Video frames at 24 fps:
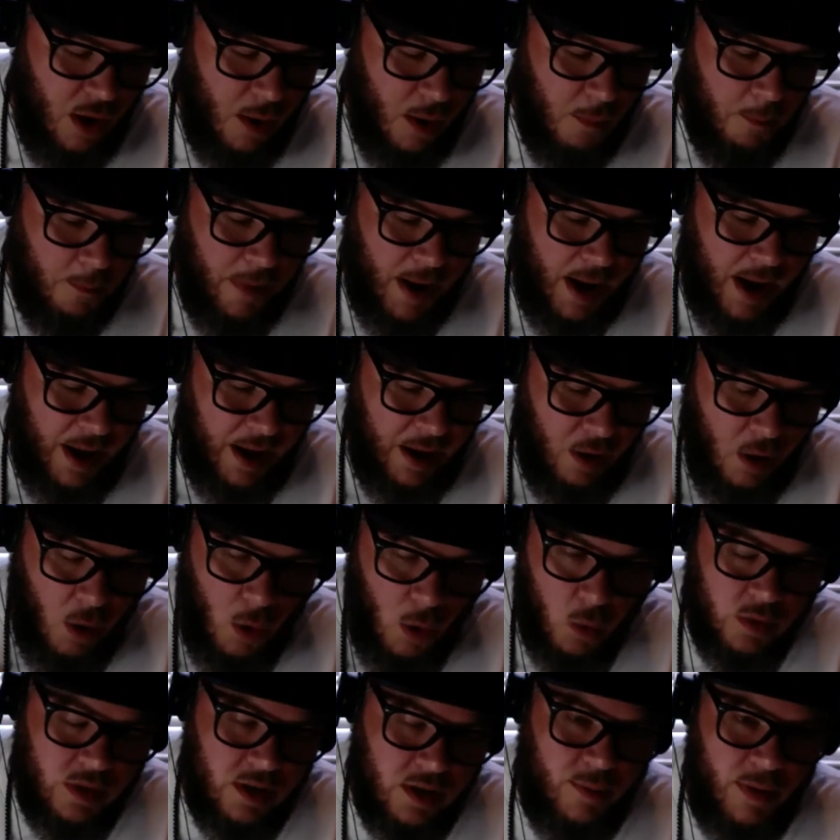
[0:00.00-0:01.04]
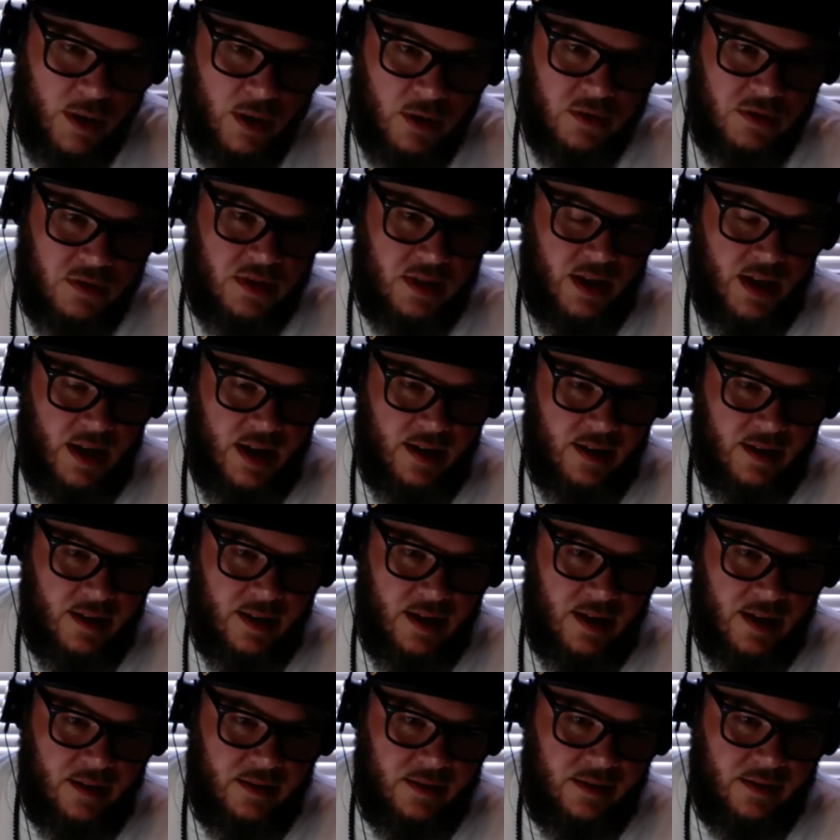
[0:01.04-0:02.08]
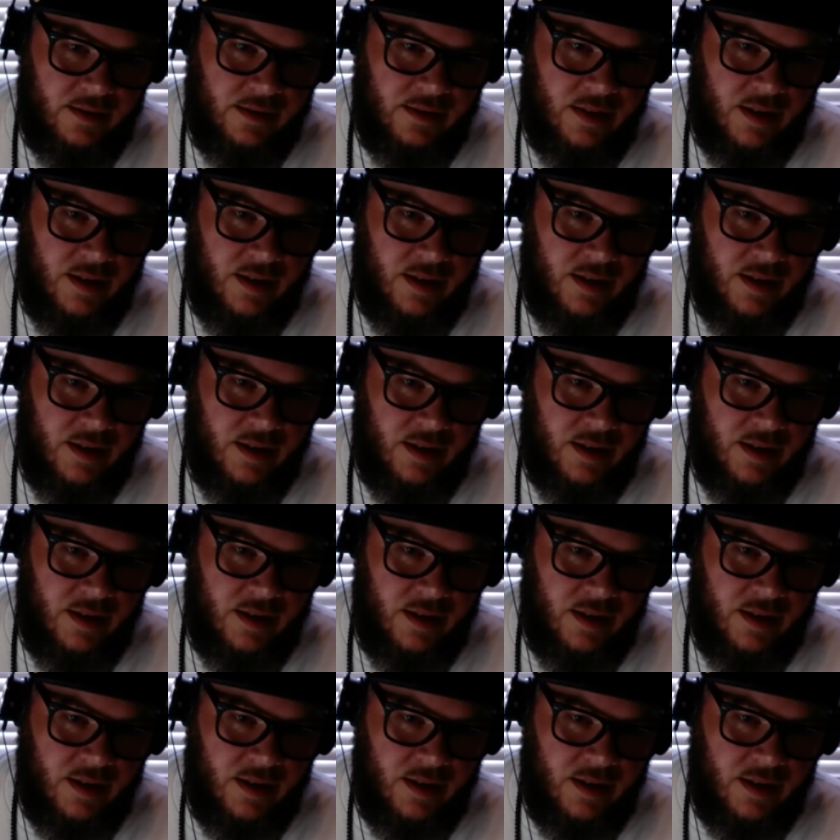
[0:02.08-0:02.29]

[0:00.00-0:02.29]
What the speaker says: by only posting highlights,